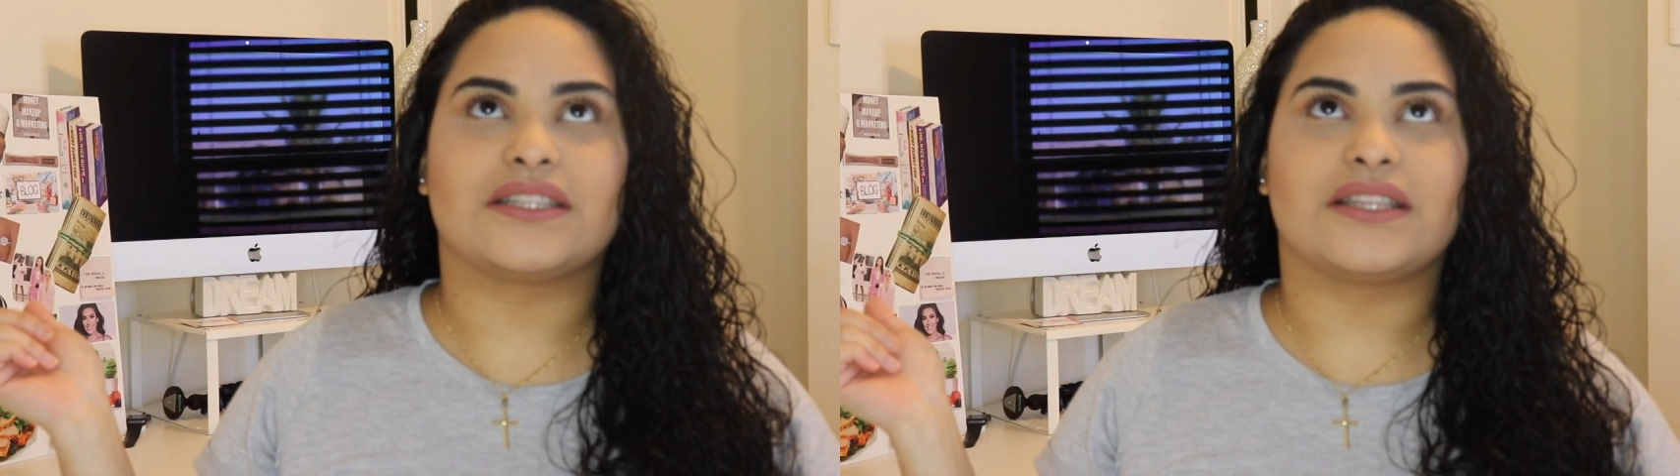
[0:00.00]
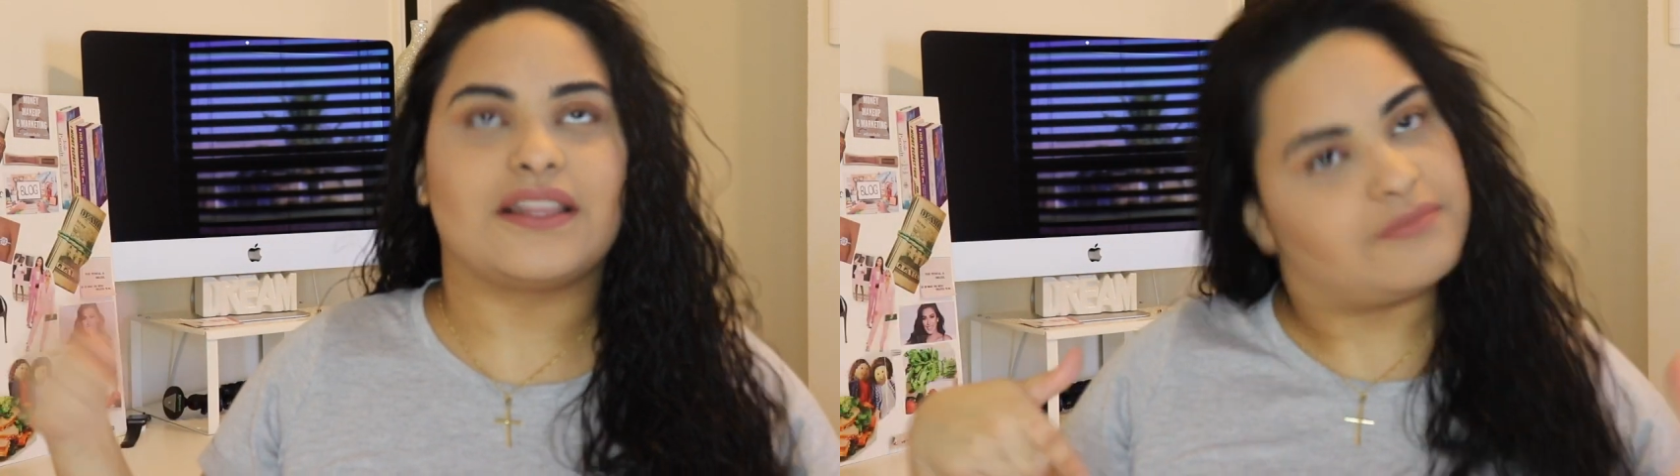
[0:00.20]

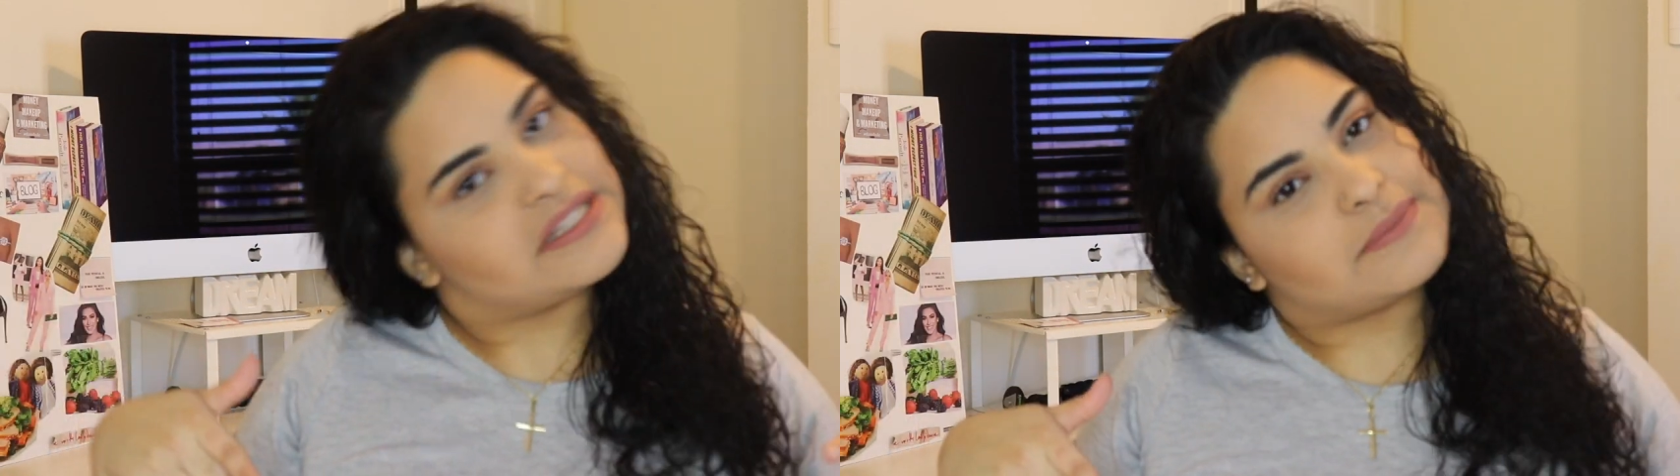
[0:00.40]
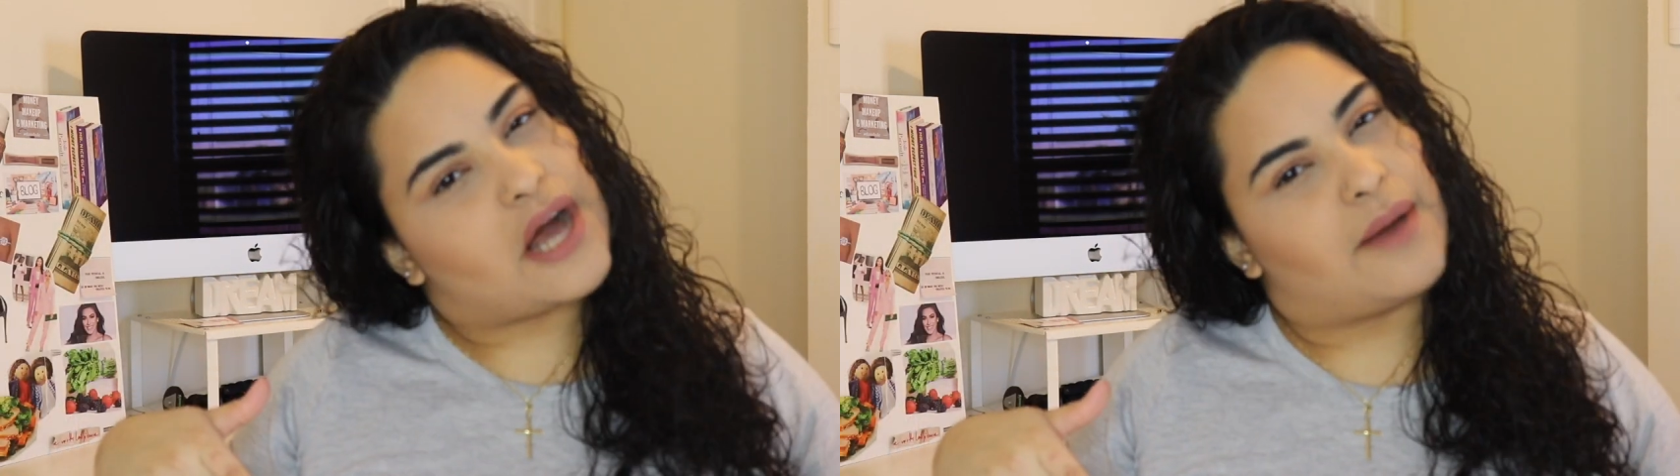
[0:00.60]
leave me
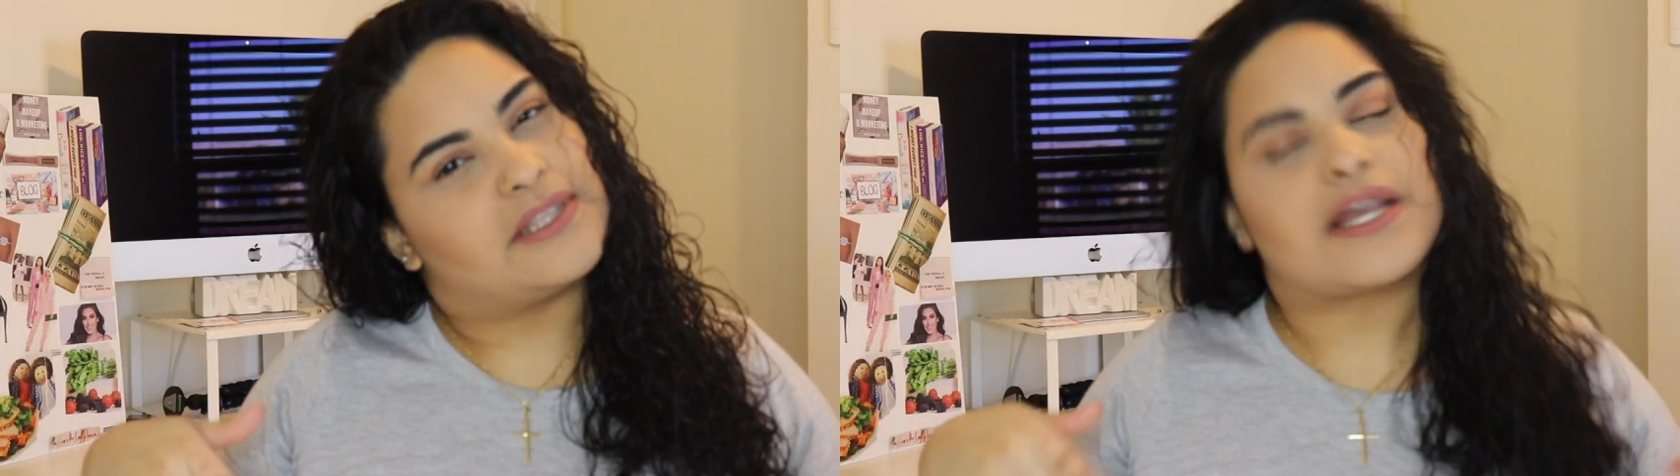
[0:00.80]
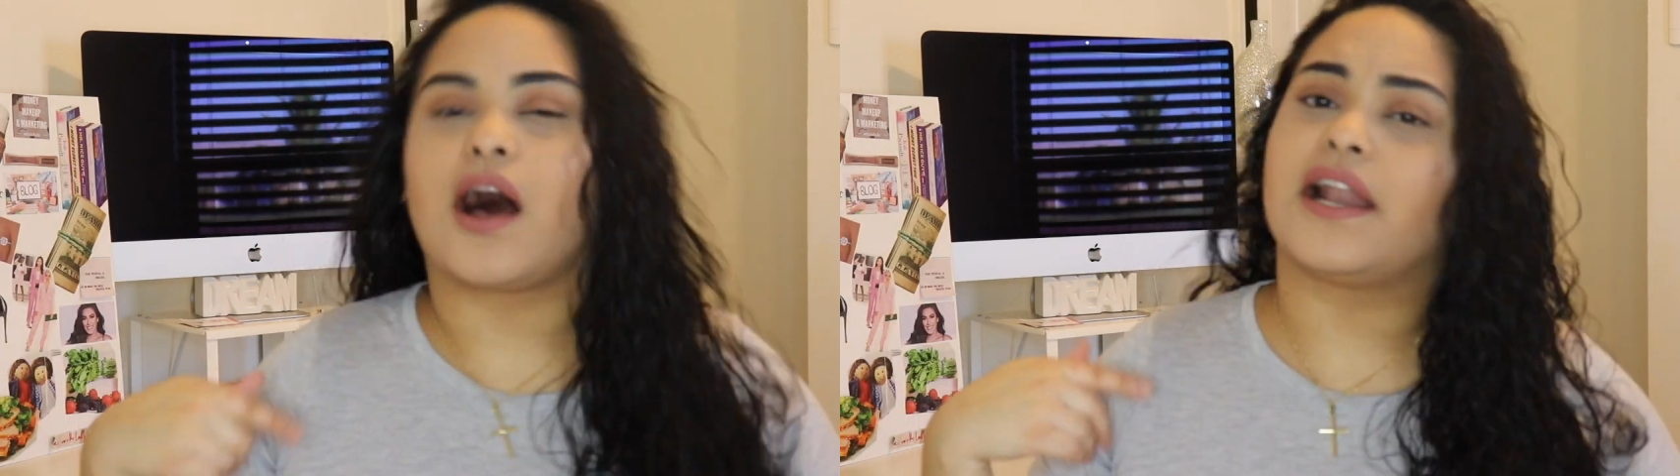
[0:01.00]
some
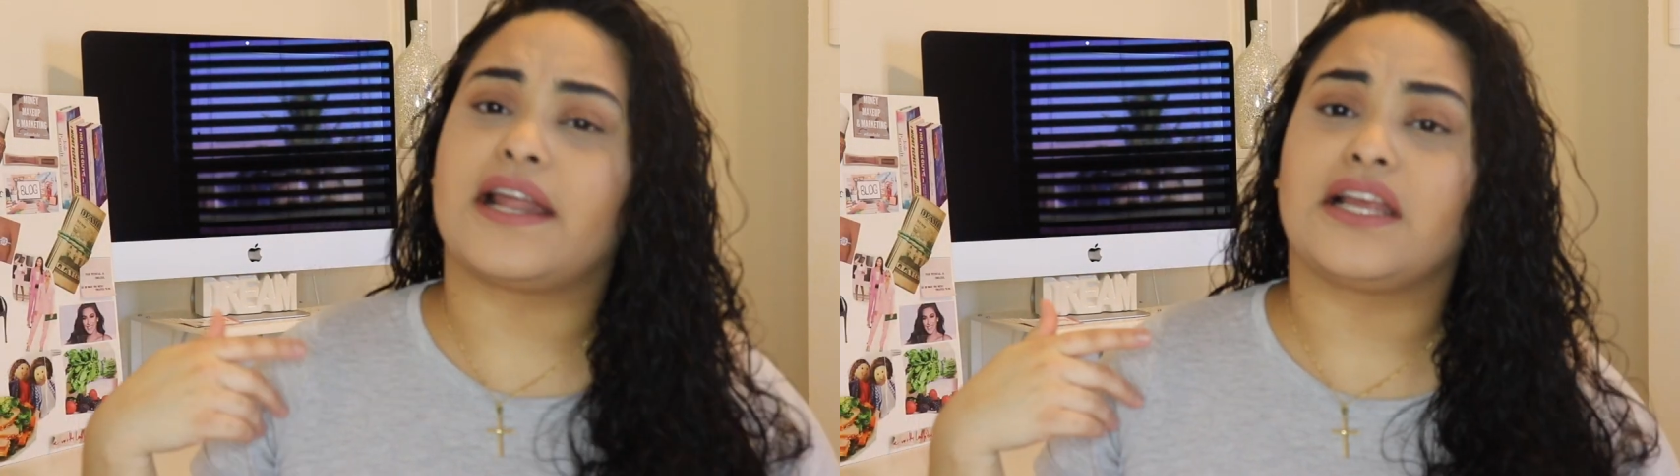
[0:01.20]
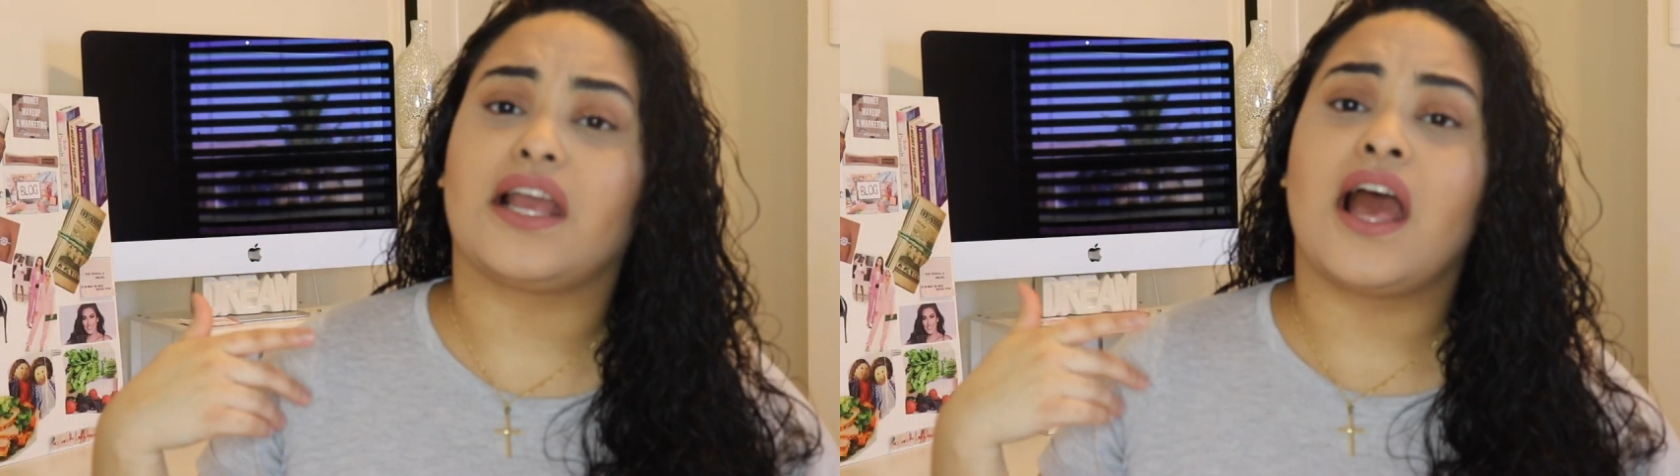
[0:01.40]
comments on
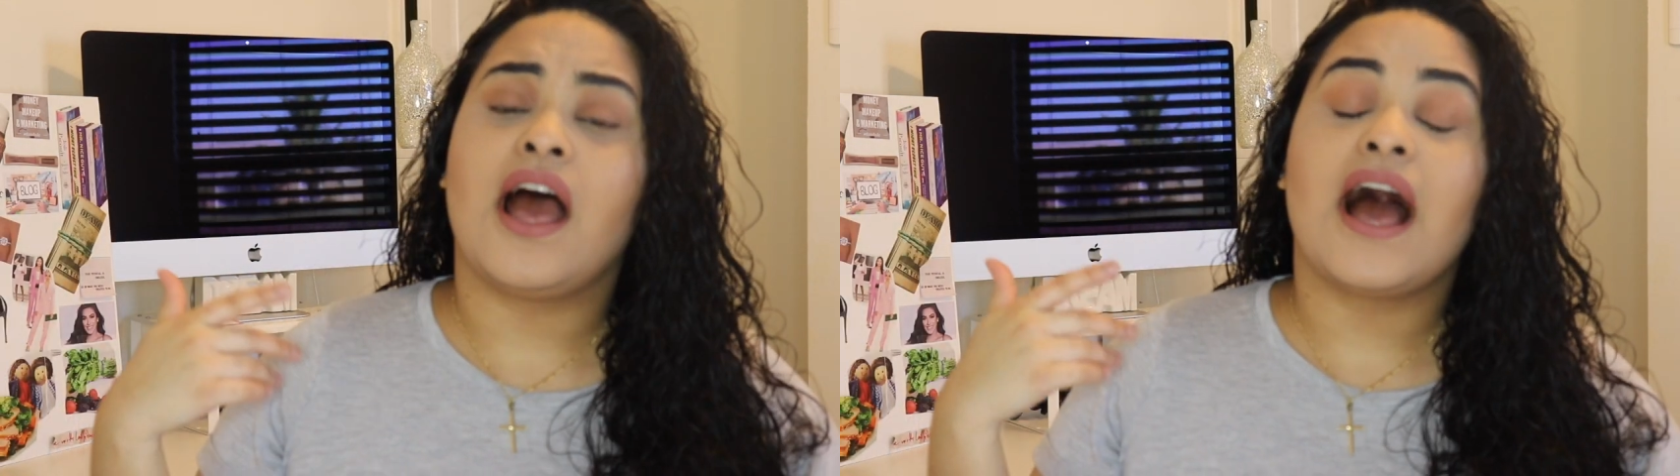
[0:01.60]
any